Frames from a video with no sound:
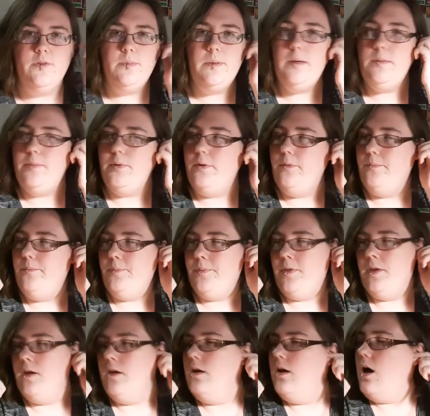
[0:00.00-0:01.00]
people.
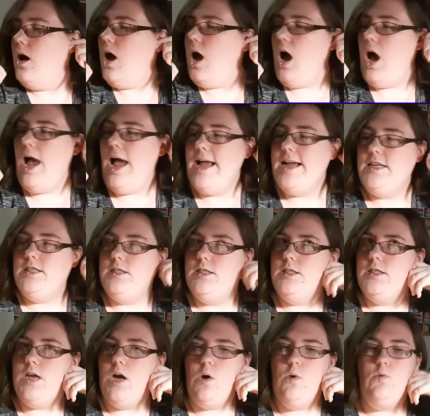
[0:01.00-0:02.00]
I
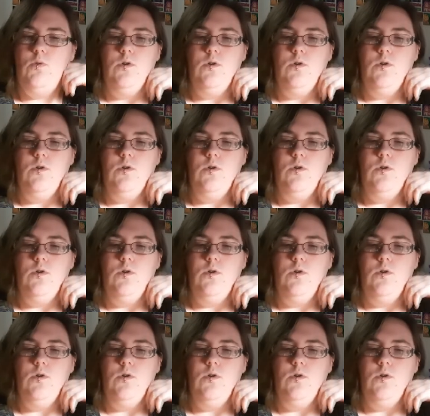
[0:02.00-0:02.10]
don't